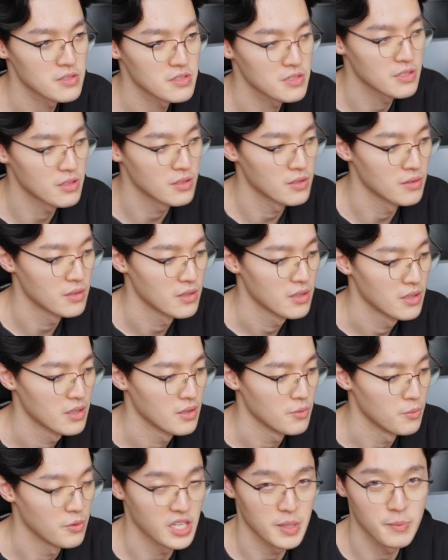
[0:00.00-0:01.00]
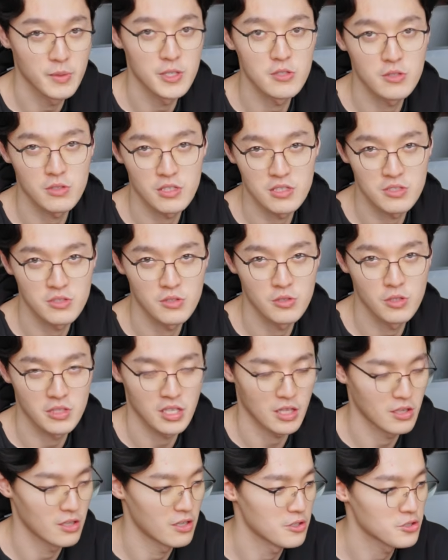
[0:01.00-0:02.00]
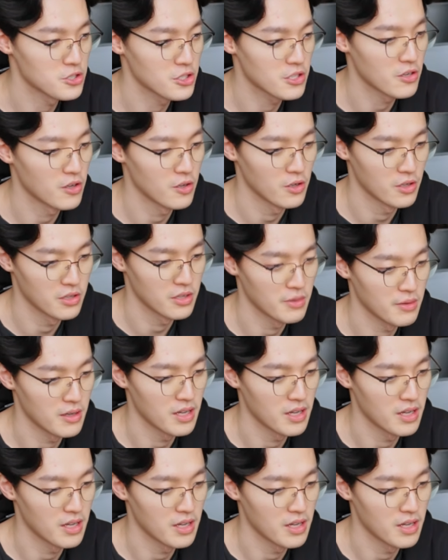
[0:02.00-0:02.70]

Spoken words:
So we're going to be using this new technology called